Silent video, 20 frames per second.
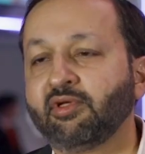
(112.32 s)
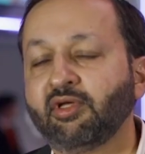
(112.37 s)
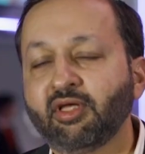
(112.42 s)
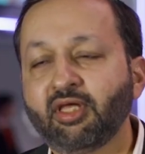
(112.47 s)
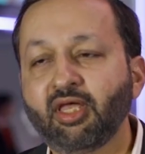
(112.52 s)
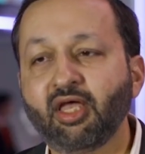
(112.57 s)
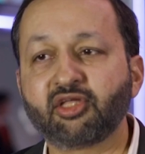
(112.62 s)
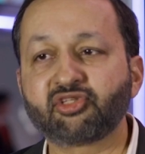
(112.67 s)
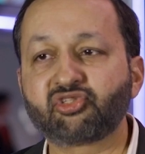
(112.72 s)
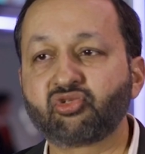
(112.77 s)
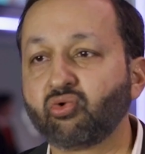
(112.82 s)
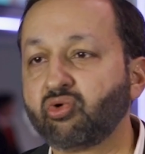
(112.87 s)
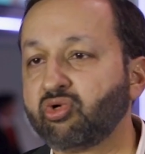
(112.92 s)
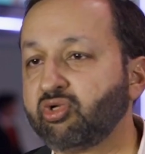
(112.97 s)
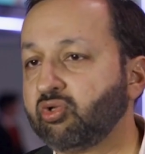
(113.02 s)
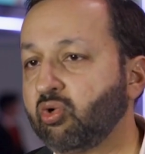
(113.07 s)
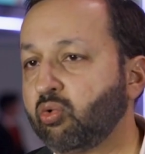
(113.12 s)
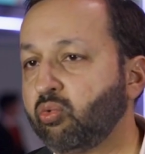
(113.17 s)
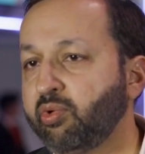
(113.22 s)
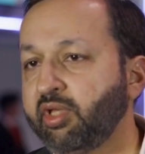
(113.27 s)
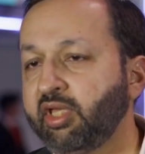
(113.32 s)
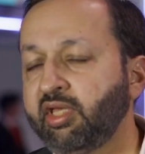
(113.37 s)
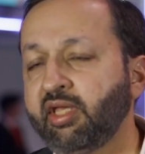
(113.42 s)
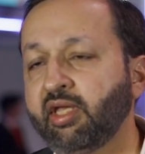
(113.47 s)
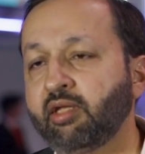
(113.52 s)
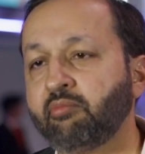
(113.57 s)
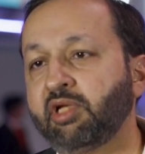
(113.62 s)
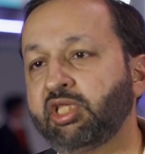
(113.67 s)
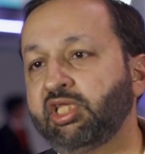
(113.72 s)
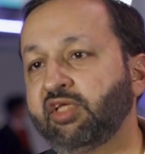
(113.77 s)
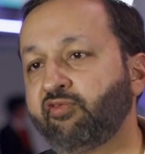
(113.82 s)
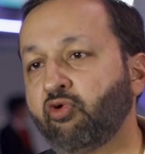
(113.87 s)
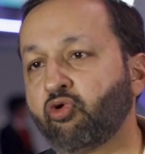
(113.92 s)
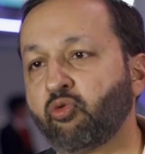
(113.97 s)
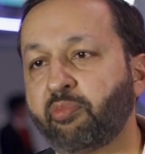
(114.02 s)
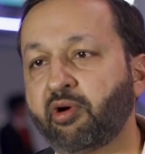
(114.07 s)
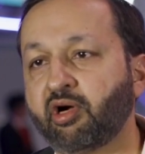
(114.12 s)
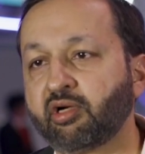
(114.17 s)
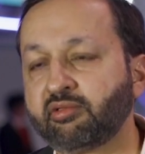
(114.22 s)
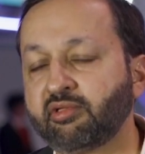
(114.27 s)
Yeah, so we and many of our
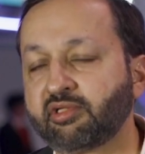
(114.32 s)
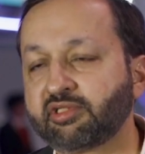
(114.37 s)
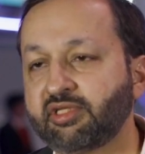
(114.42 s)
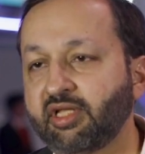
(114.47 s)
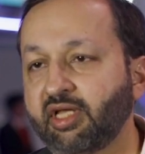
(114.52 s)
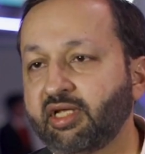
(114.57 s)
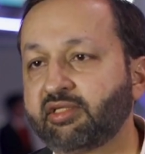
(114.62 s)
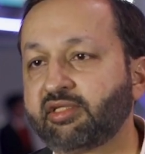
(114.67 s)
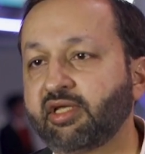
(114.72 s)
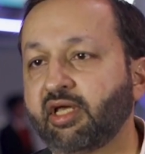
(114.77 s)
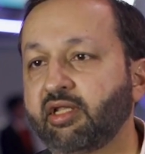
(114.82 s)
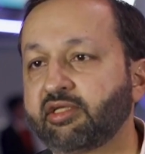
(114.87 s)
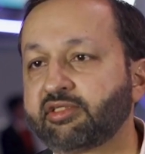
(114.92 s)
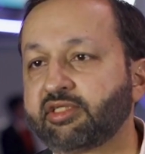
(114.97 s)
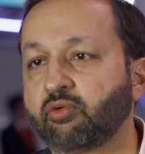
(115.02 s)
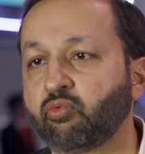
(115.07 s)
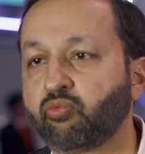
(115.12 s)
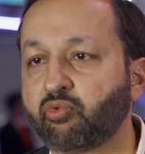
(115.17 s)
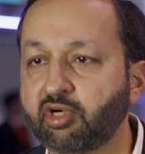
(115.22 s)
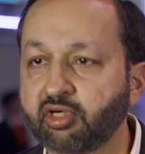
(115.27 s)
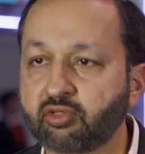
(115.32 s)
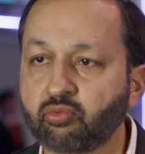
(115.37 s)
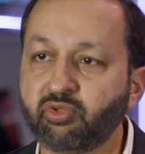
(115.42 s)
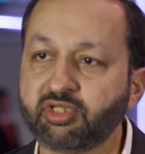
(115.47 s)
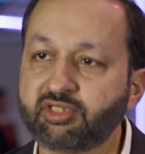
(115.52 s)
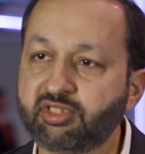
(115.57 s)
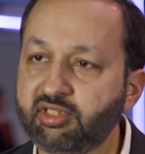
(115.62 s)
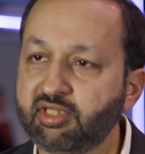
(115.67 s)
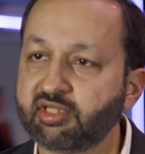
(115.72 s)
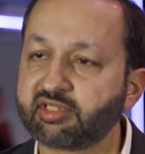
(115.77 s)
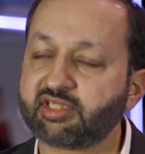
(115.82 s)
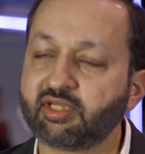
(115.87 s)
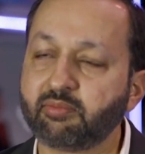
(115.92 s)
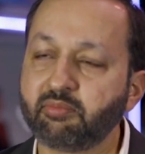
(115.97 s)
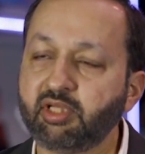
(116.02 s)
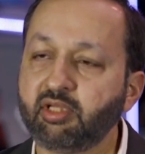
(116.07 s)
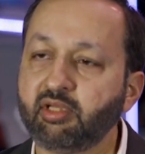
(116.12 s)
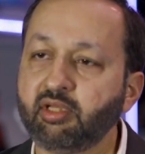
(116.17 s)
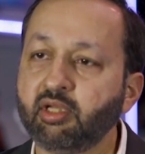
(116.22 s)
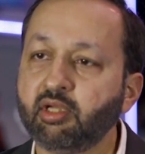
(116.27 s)
partners like Thales have worked with
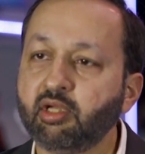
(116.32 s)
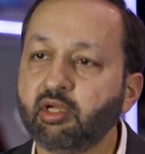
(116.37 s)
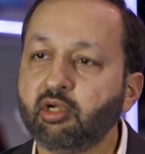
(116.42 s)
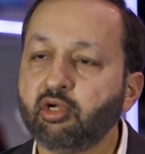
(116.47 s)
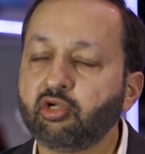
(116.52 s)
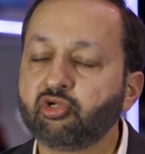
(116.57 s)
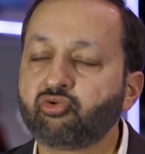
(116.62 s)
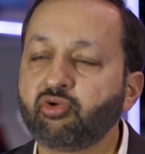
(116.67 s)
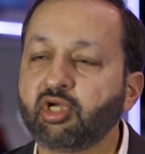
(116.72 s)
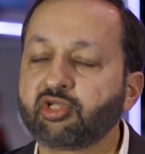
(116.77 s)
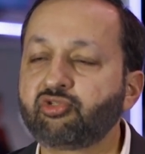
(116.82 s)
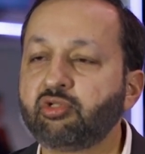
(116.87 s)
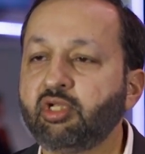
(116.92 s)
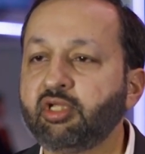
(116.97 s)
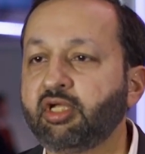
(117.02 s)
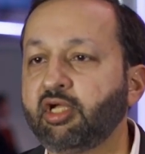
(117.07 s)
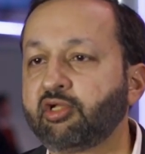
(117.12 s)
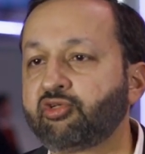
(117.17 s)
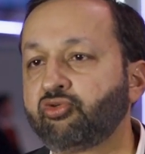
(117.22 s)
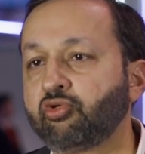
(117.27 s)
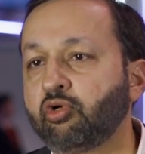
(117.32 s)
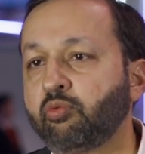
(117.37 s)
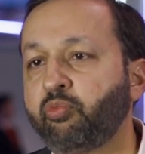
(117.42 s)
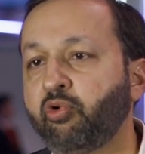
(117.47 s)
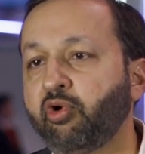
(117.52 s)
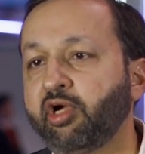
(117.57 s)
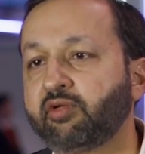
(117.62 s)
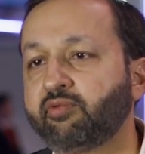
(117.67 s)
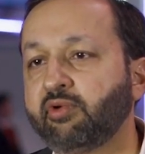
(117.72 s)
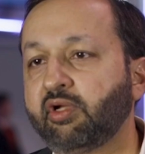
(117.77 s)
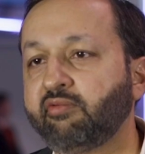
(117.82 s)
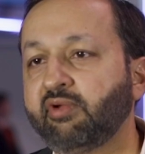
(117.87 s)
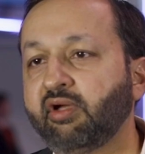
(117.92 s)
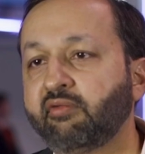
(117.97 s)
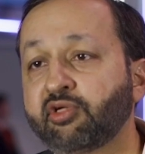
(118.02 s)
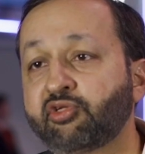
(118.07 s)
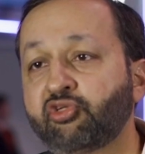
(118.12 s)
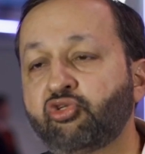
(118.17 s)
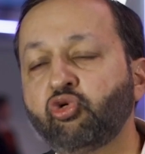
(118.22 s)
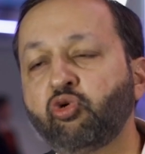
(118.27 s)
GSMA to actually get to a point where we have
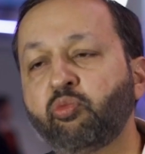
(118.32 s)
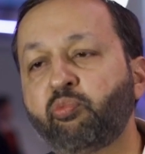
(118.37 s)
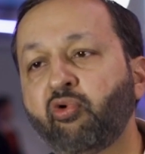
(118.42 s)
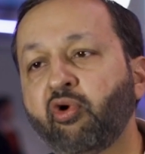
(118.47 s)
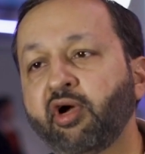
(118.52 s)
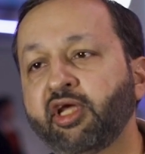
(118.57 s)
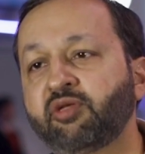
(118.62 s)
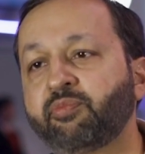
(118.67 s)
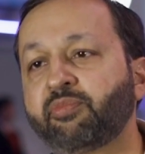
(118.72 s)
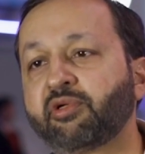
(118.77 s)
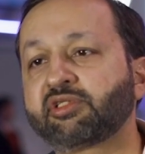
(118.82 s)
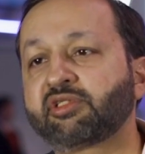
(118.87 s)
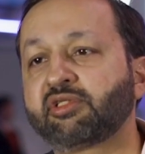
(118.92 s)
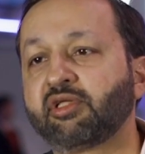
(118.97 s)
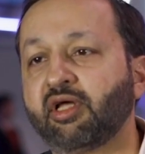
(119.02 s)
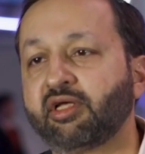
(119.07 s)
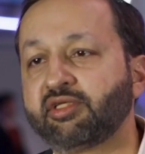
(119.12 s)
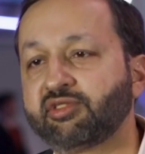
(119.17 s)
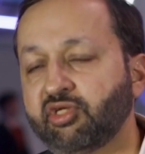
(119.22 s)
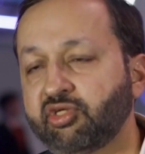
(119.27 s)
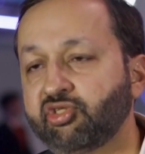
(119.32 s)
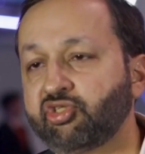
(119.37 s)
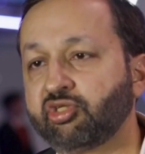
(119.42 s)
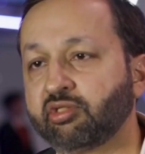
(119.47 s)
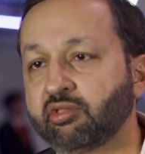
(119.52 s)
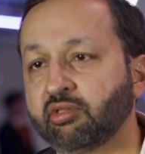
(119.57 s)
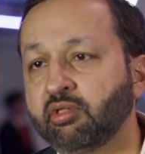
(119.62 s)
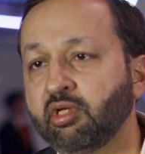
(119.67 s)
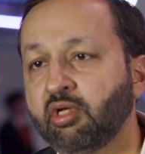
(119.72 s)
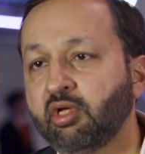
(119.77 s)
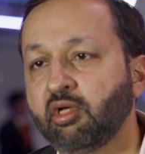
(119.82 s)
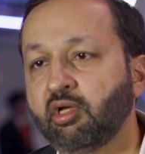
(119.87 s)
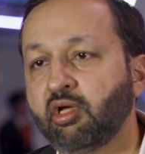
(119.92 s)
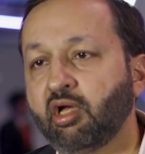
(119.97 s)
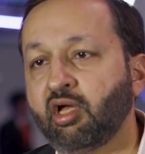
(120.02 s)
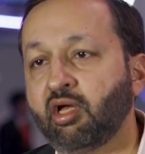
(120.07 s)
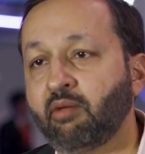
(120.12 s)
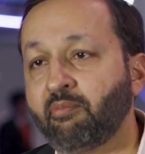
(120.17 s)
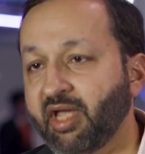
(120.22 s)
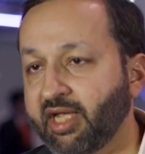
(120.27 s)
a two-point personalization
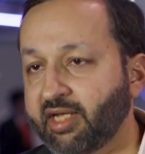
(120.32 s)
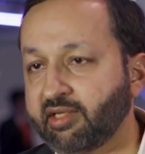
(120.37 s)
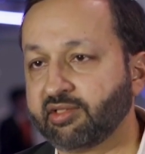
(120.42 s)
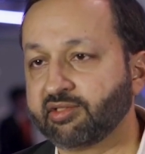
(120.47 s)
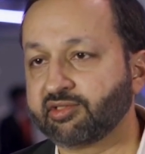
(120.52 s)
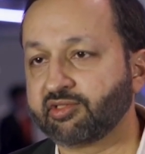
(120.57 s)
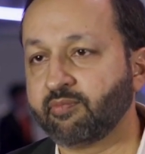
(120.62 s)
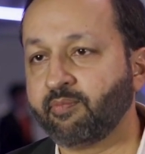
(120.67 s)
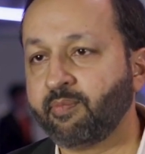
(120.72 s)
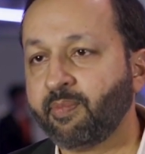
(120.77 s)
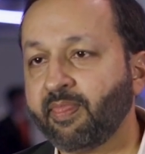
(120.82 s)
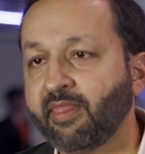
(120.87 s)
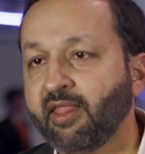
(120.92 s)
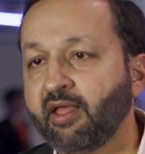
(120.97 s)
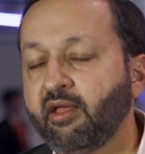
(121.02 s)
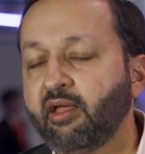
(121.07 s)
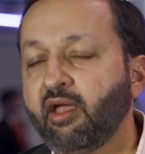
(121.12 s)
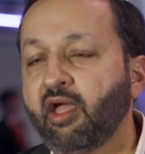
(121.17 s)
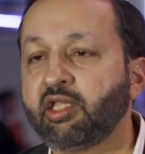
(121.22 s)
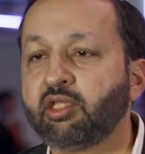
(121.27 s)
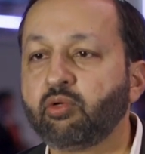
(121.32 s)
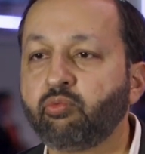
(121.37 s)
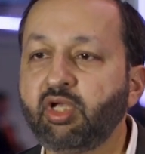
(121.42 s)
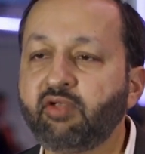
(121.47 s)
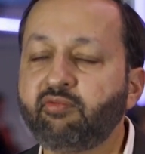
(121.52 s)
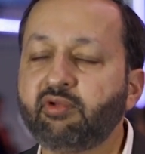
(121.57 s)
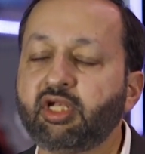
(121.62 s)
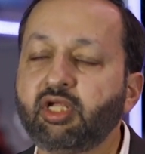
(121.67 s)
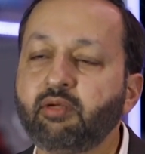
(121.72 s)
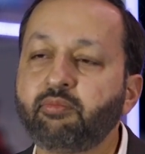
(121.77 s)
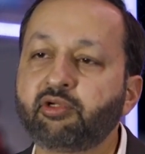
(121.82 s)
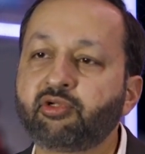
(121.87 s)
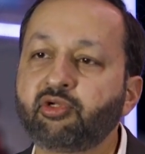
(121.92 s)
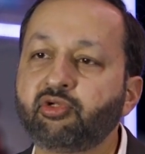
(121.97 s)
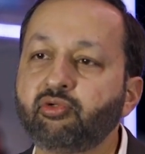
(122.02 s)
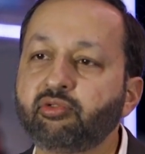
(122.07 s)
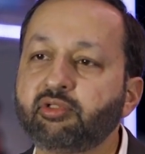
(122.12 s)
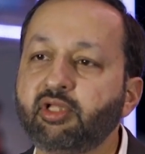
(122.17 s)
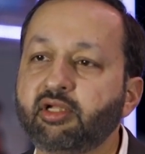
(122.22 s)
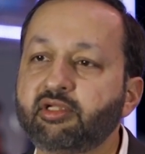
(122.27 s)
mechanism. And the way we are able to
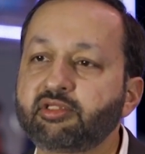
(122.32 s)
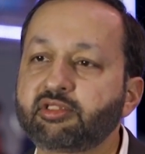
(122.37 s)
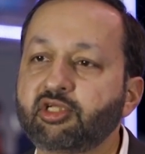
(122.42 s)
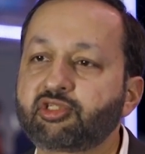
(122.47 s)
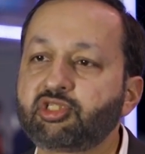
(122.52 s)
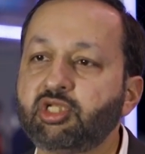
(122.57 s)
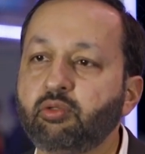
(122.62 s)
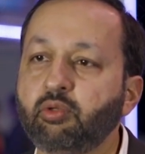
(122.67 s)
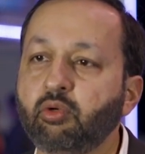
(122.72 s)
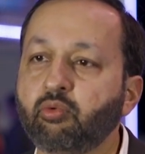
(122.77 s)
do that is actually we